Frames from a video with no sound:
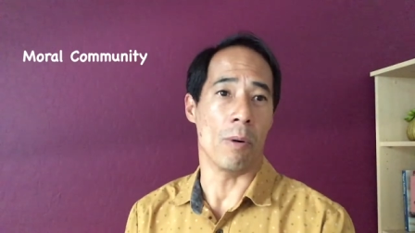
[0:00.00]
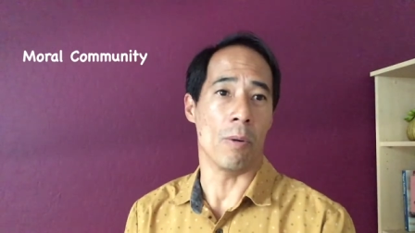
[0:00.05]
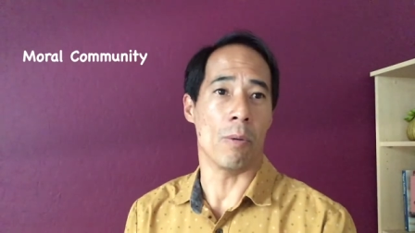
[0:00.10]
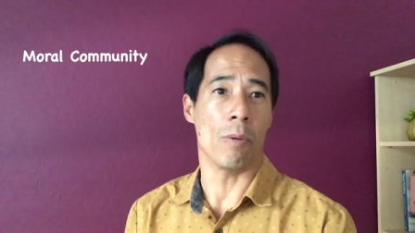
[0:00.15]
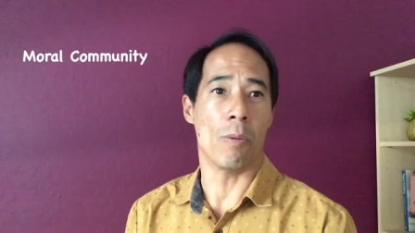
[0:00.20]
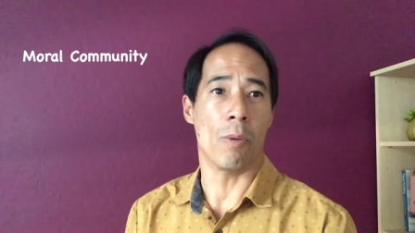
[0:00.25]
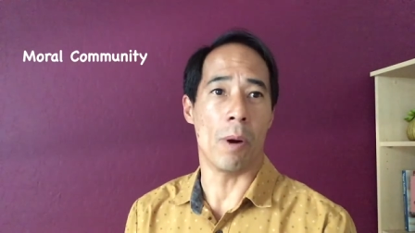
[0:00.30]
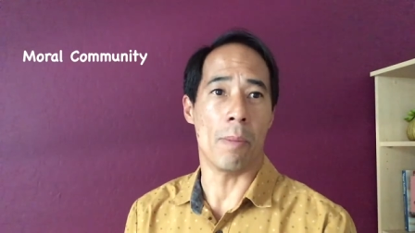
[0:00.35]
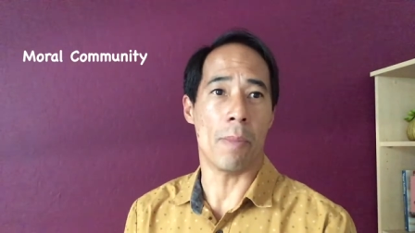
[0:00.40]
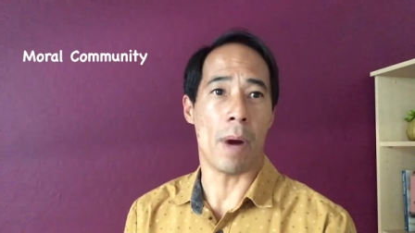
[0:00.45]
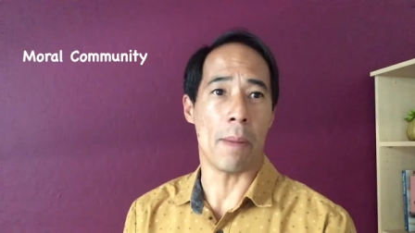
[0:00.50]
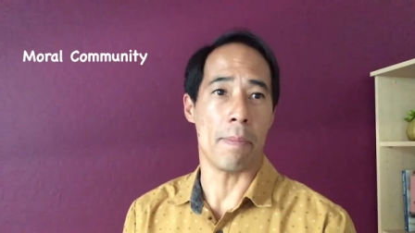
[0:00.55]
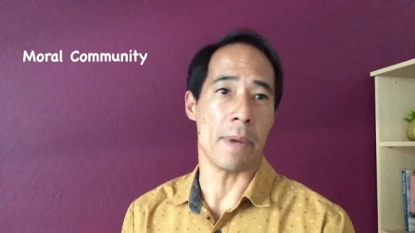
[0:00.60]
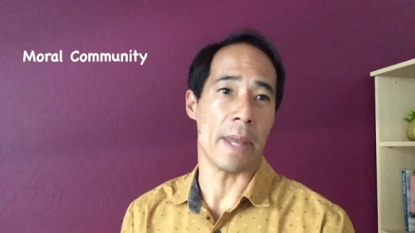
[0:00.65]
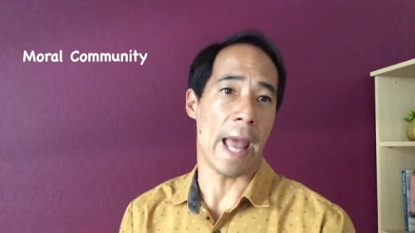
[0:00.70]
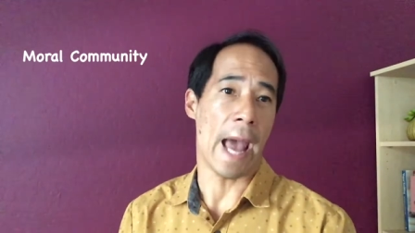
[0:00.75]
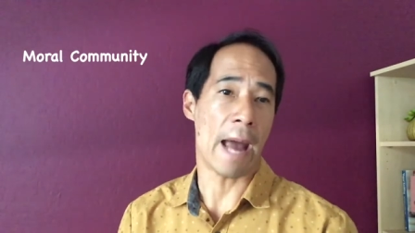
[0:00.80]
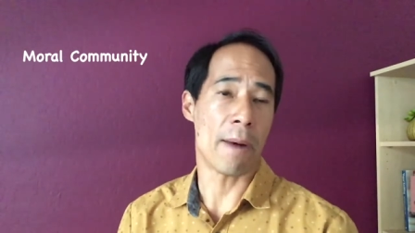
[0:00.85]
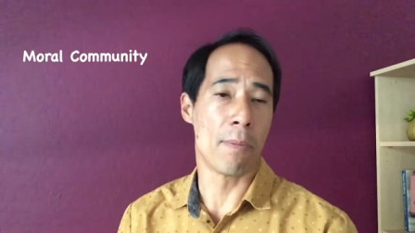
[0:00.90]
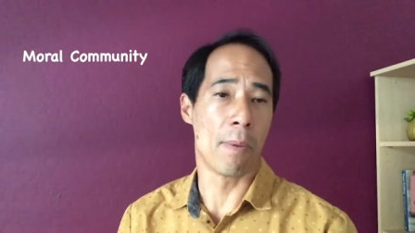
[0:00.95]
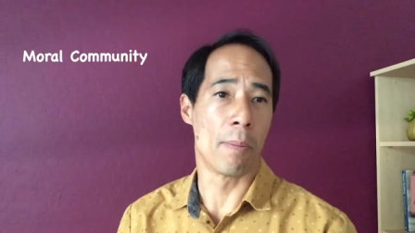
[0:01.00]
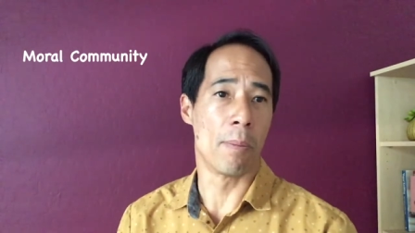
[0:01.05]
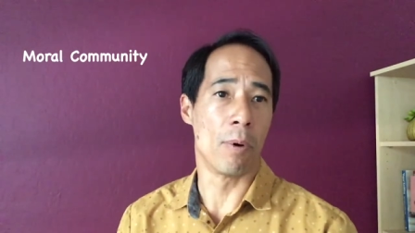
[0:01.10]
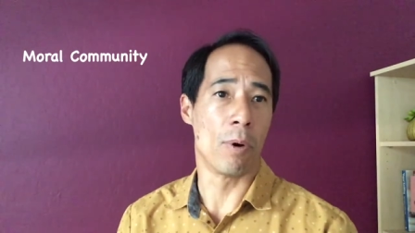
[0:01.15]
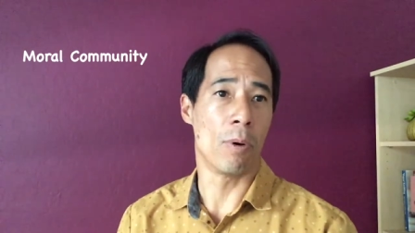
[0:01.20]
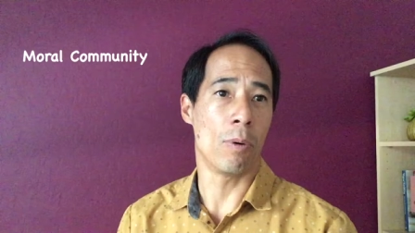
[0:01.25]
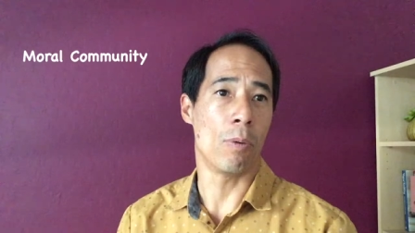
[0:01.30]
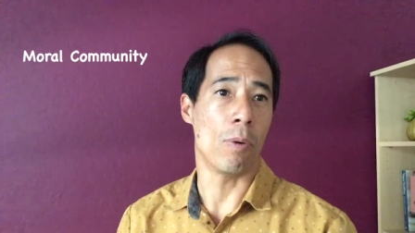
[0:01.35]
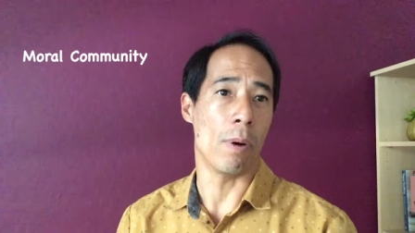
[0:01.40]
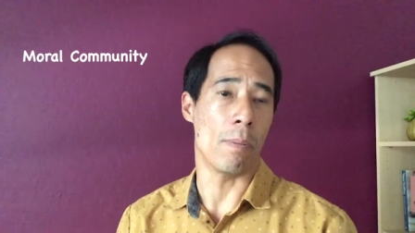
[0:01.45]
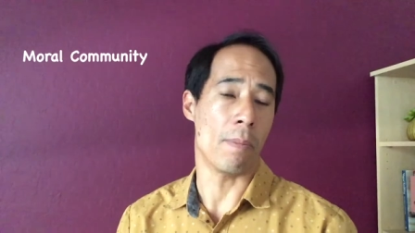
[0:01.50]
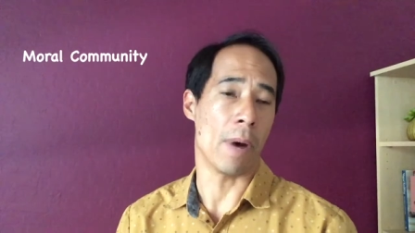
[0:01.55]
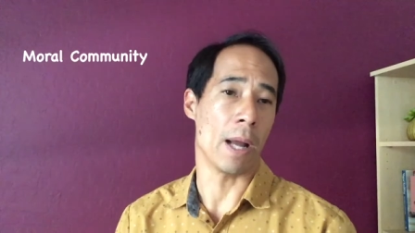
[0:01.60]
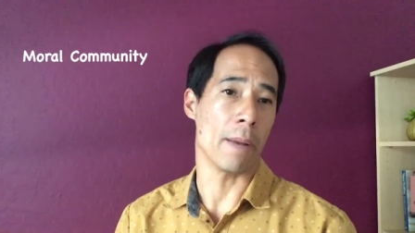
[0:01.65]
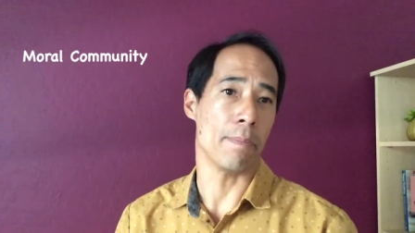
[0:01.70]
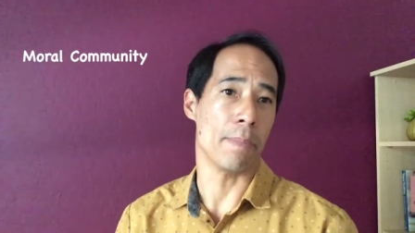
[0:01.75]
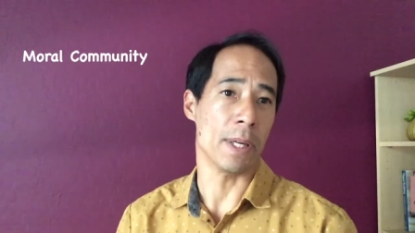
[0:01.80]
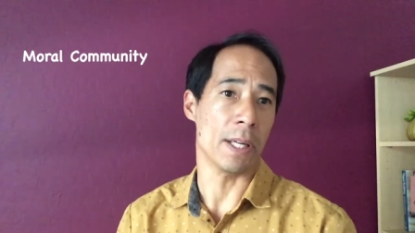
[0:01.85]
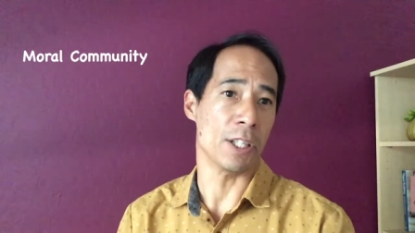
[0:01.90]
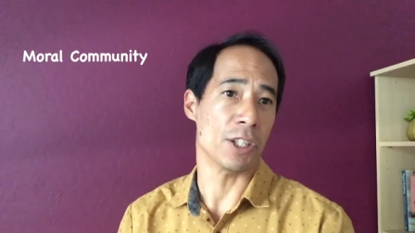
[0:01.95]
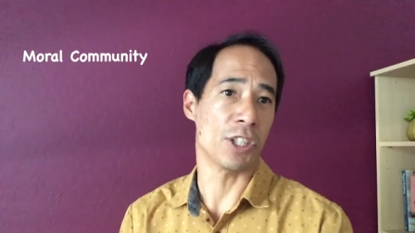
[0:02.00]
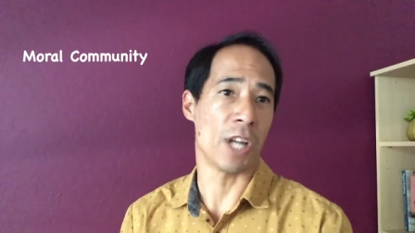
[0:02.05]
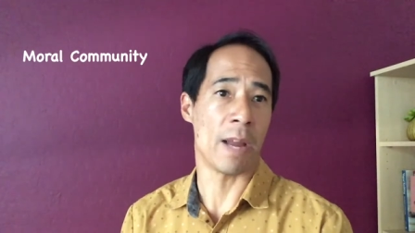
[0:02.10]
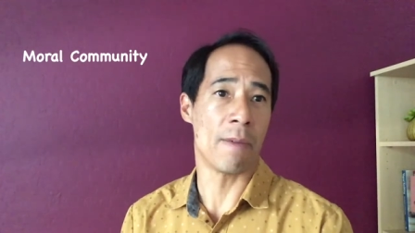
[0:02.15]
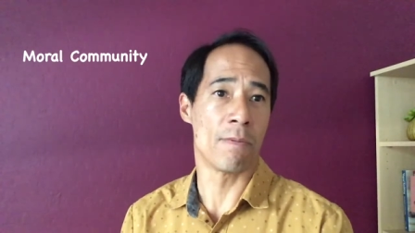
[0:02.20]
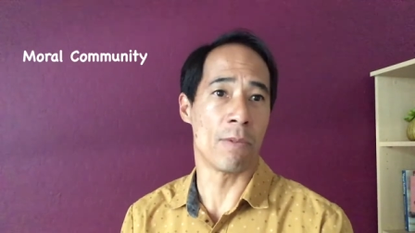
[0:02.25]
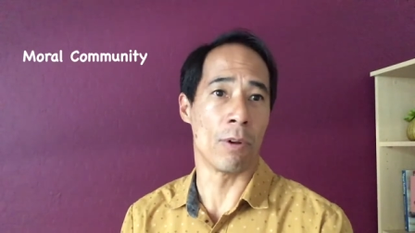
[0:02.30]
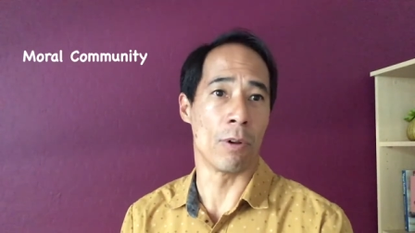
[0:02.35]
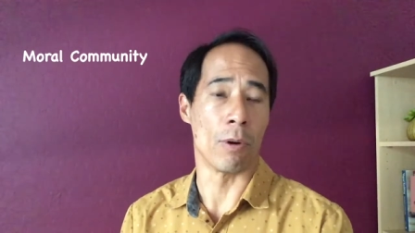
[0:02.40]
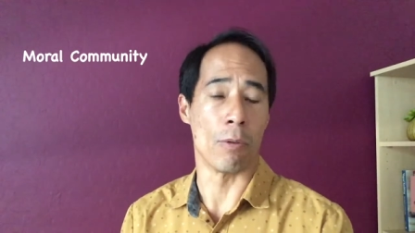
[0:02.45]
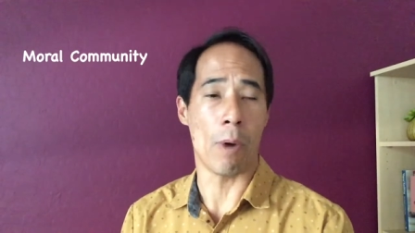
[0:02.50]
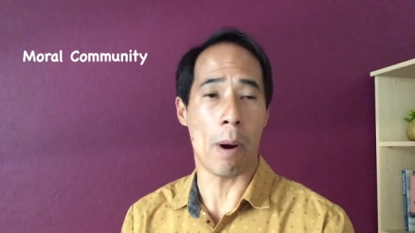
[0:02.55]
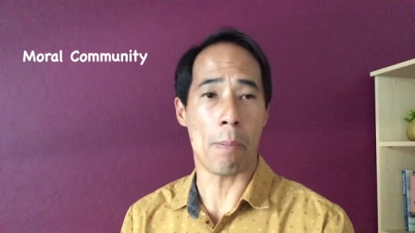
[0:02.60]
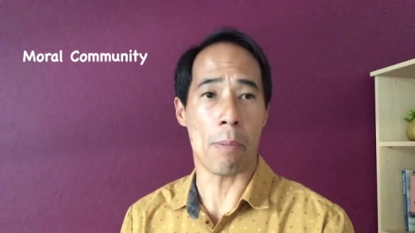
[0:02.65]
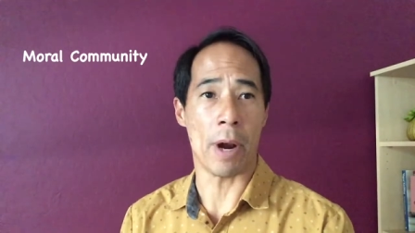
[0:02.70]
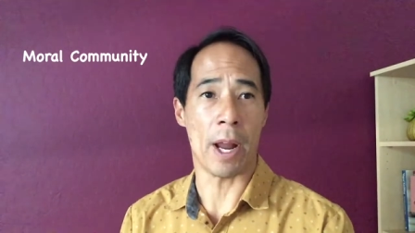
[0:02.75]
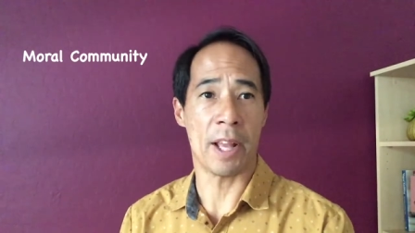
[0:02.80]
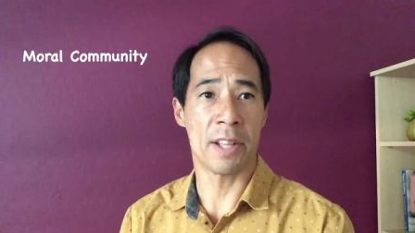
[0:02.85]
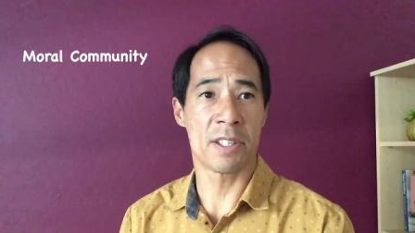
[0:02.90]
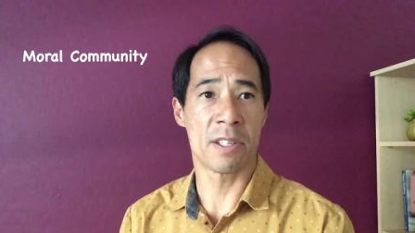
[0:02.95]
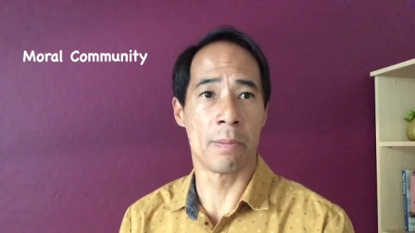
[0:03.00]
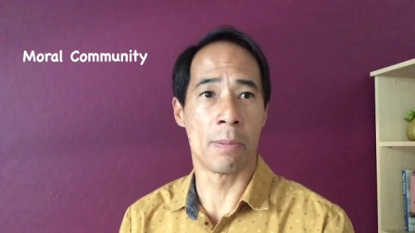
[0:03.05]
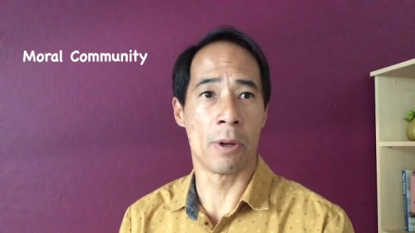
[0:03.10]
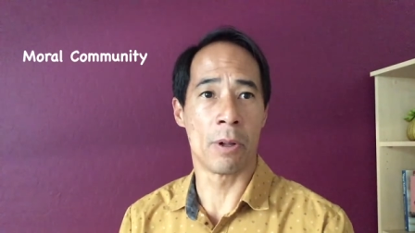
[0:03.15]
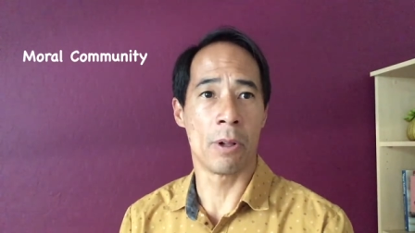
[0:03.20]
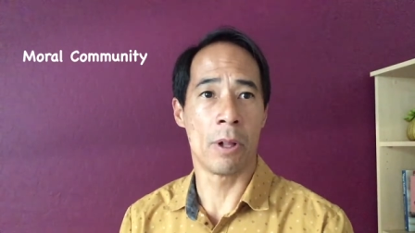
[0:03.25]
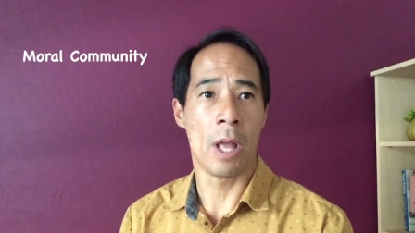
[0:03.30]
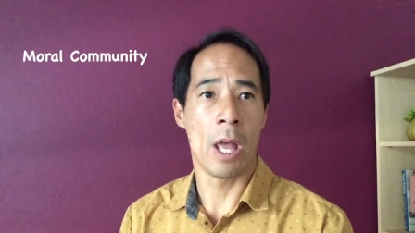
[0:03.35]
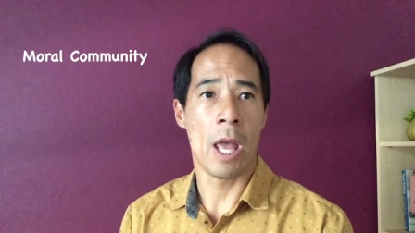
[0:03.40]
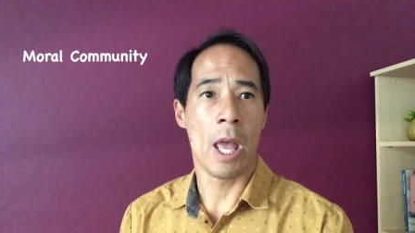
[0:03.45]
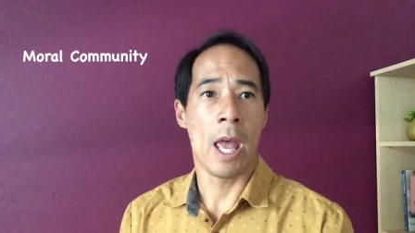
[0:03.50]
what might be admirable, what might be shameful or reprehensible.